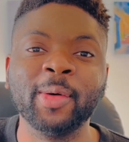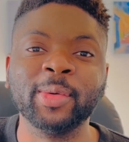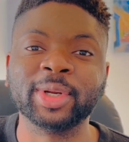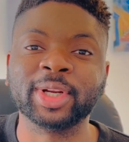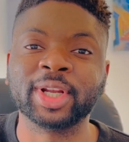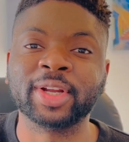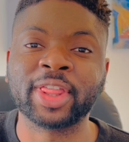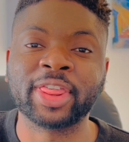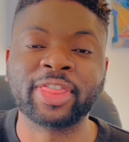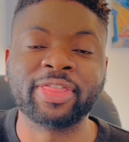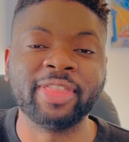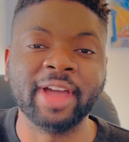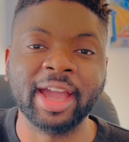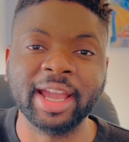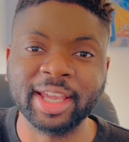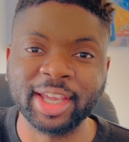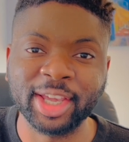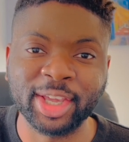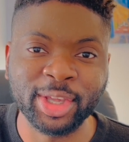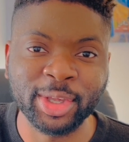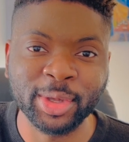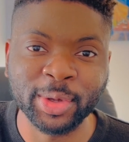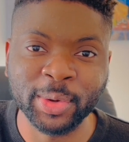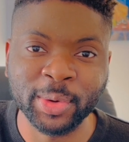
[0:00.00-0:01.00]

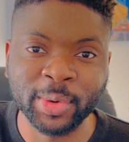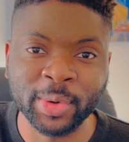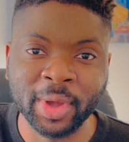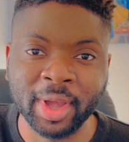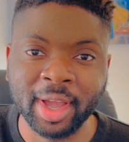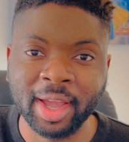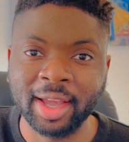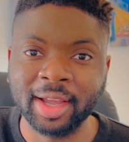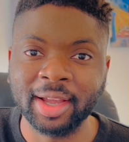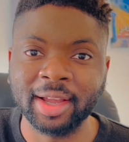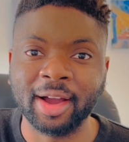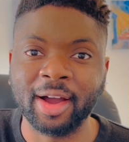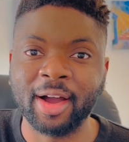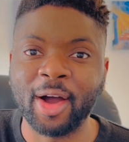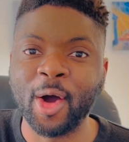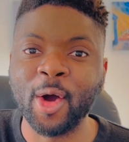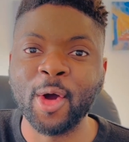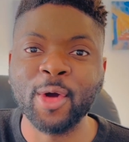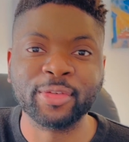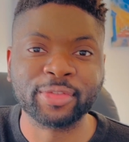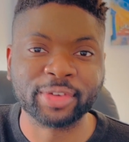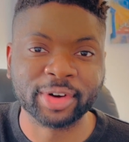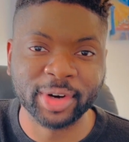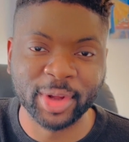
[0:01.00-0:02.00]
thank you
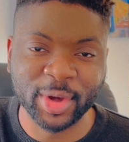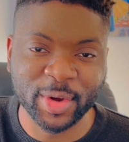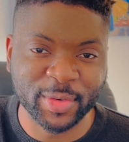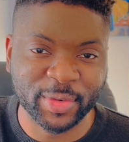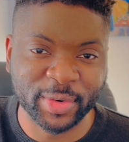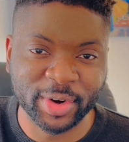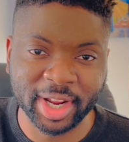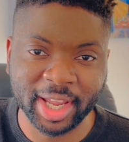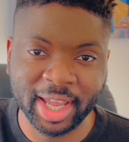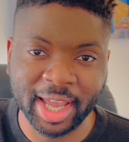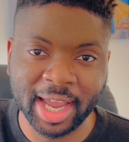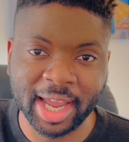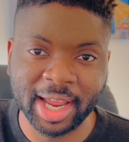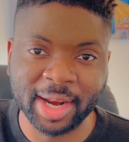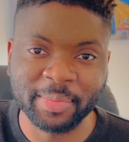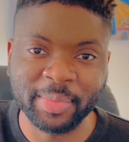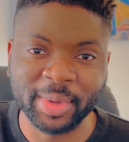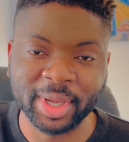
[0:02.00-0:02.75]
over and over again,